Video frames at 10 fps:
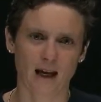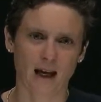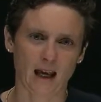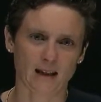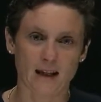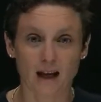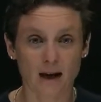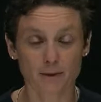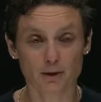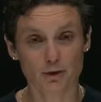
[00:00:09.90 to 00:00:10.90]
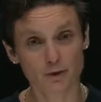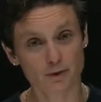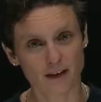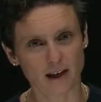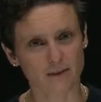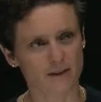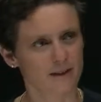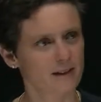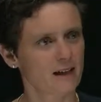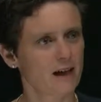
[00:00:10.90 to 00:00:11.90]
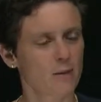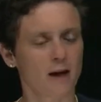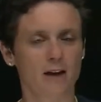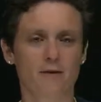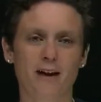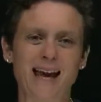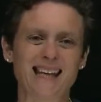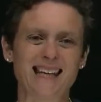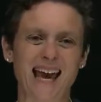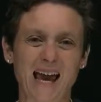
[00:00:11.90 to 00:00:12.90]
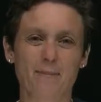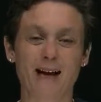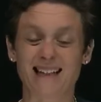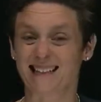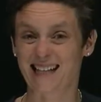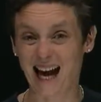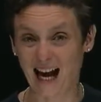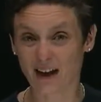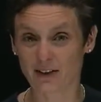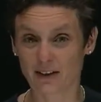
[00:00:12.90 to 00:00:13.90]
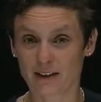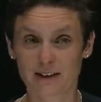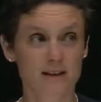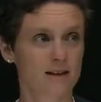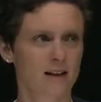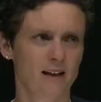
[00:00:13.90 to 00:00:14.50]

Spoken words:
And they come in two flavors. We have NM antagonists,